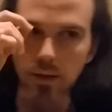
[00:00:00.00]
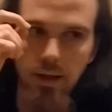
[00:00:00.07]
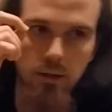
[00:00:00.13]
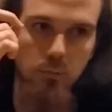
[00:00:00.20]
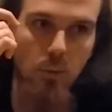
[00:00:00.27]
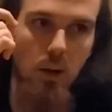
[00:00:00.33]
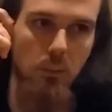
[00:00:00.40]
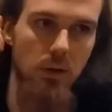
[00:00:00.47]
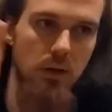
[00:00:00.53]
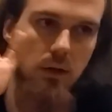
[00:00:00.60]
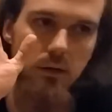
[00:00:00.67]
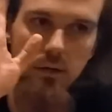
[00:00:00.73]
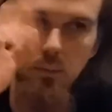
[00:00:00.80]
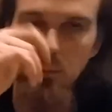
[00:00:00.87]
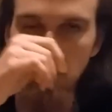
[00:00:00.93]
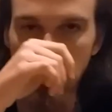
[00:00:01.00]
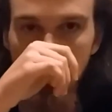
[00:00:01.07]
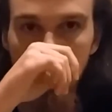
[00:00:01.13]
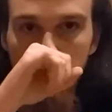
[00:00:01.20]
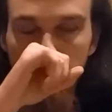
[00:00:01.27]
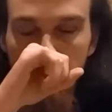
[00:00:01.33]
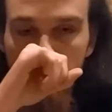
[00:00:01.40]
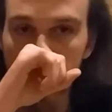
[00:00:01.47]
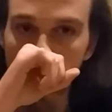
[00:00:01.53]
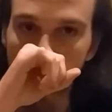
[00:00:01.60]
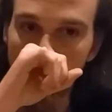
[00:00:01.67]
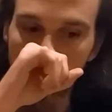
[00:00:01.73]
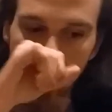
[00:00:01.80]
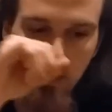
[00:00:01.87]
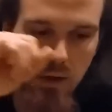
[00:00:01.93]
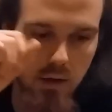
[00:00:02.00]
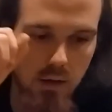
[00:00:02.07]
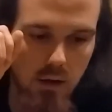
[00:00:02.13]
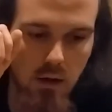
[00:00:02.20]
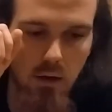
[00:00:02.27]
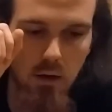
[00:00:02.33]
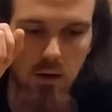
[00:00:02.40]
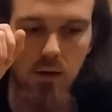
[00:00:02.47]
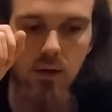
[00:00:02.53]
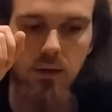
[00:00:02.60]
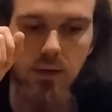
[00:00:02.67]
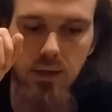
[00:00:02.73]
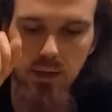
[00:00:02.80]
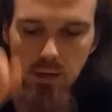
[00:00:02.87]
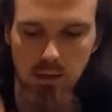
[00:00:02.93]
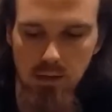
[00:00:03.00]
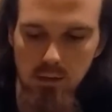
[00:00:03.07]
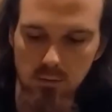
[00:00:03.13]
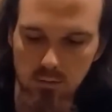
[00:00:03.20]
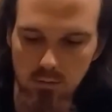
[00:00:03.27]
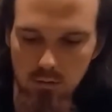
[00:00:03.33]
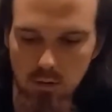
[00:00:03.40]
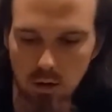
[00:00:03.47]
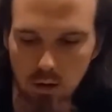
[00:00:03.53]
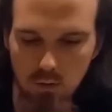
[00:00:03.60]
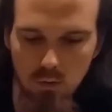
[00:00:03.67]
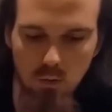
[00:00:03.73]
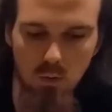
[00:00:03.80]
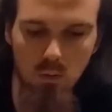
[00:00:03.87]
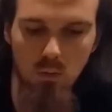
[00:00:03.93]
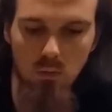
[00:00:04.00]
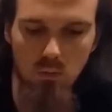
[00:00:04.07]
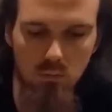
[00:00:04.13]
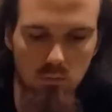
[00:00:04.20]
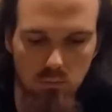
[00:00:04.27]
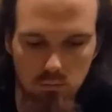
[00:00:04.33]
That's my biggest complaint here. The dongle